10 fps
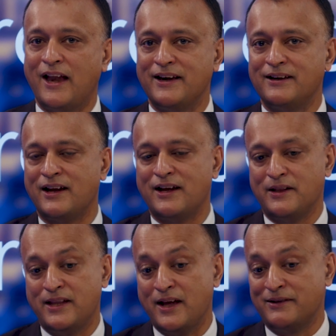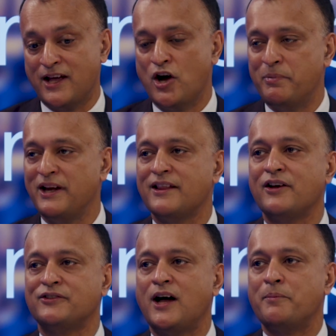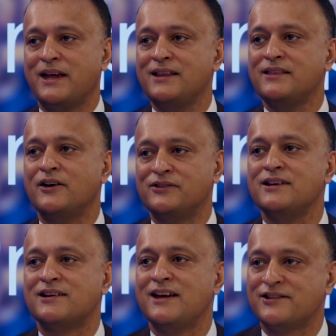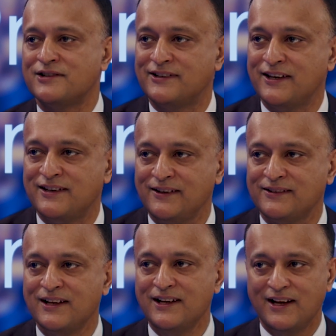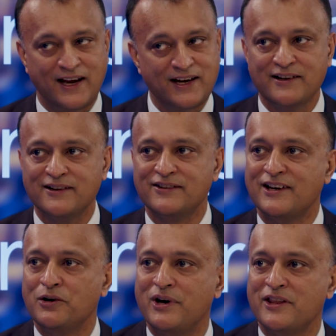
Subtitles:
And they're opening those up in those international cities, and London's still one of